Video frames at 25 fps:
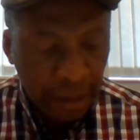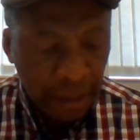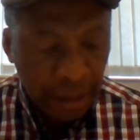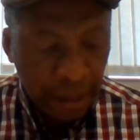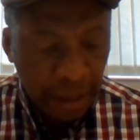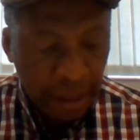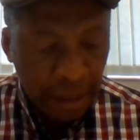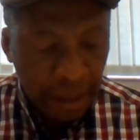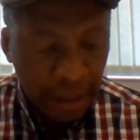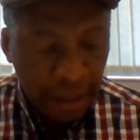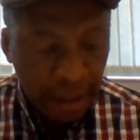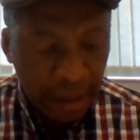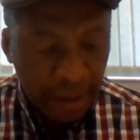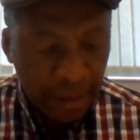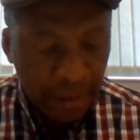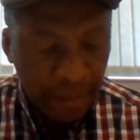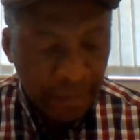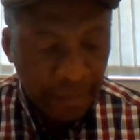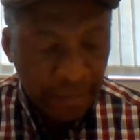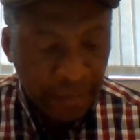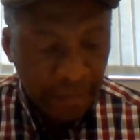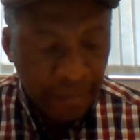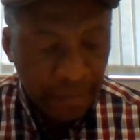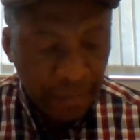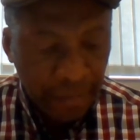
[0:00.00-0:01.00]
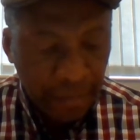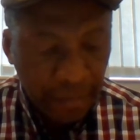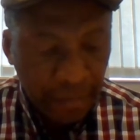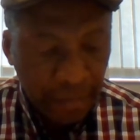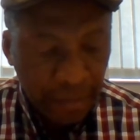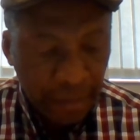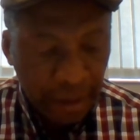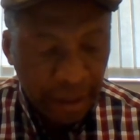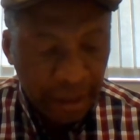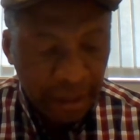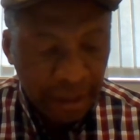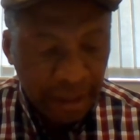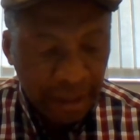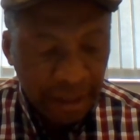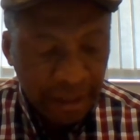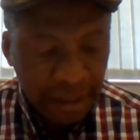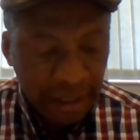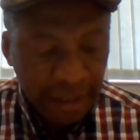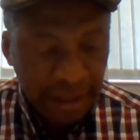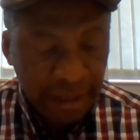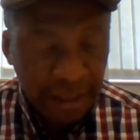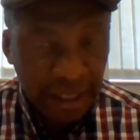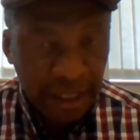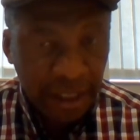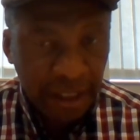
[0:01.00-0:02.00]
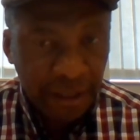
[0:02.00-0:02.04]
And as I said,